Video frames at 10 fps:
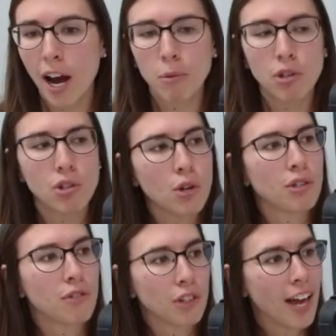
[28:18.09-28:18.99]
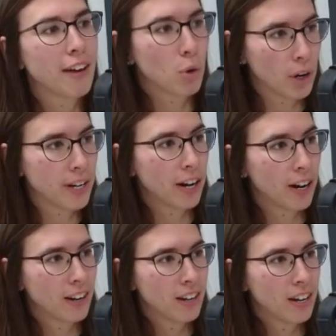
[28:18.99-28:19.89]
I'm the Students for Life
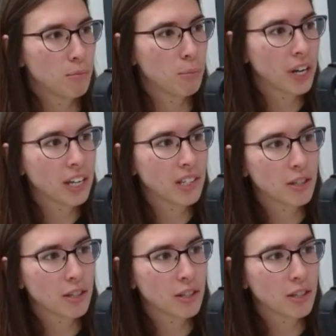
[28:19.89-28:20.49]
coordinator. Yeah. Bringing